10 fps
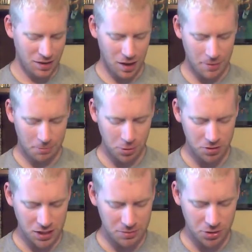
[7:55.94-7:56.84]
I mean,
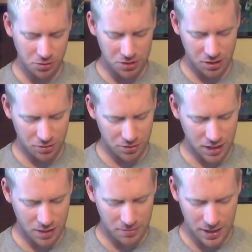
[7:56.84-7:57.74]
Prototype 2 is another
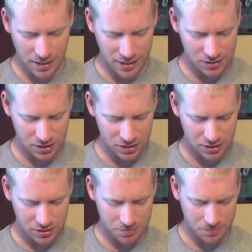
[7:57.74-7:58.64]
game that
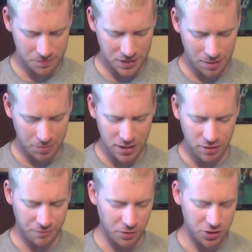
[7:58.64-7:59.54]
I played the
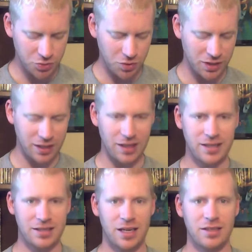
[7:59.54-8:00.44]
first one, and I liked how